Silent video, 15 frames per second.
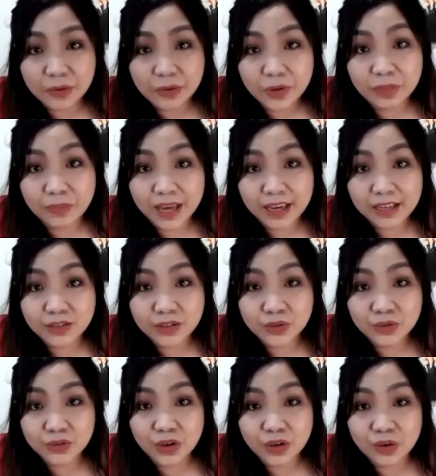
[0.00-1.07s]
with Mayan
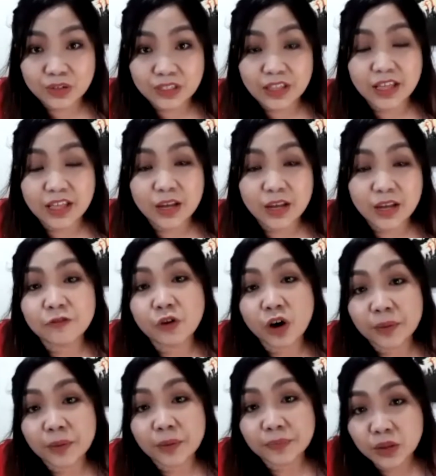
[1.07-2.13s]
Studios and then we
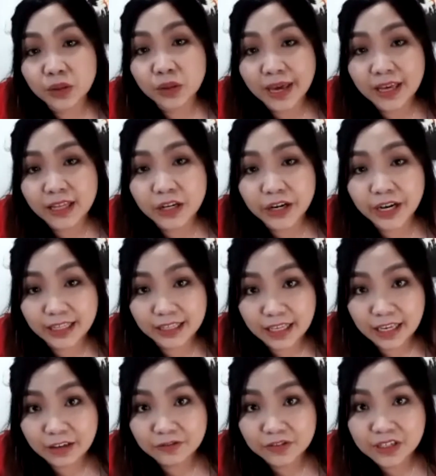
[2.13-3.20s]
formed it to Mayan
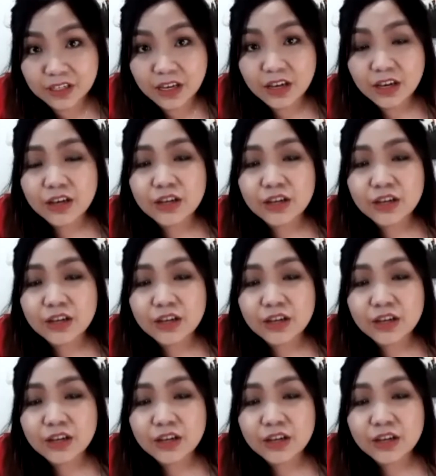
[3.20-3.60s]
Creatives.